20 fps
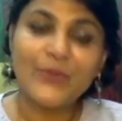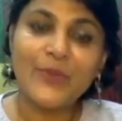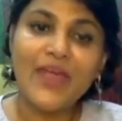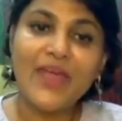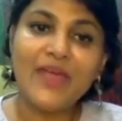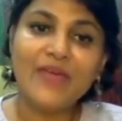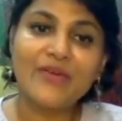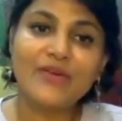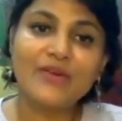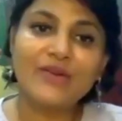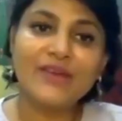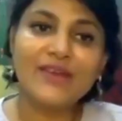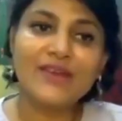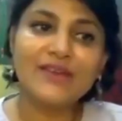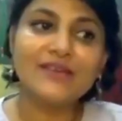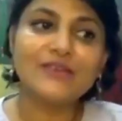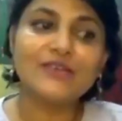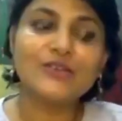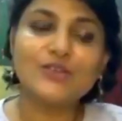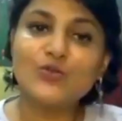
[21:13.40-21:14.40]

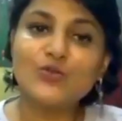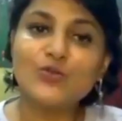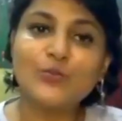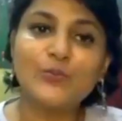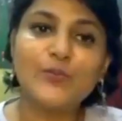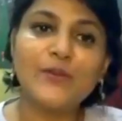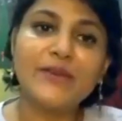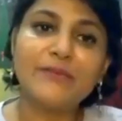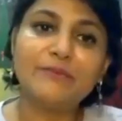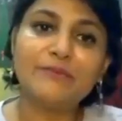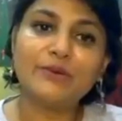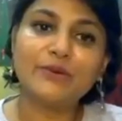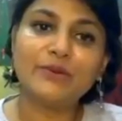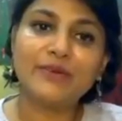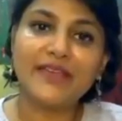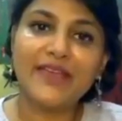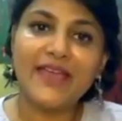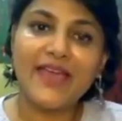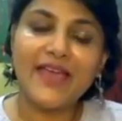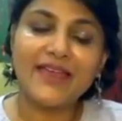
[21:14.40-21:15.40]
wherein two people
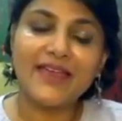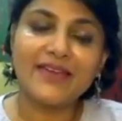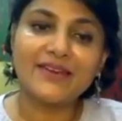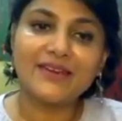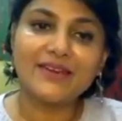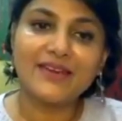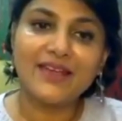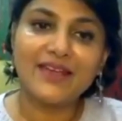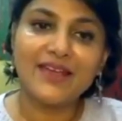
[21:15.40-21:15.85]
can,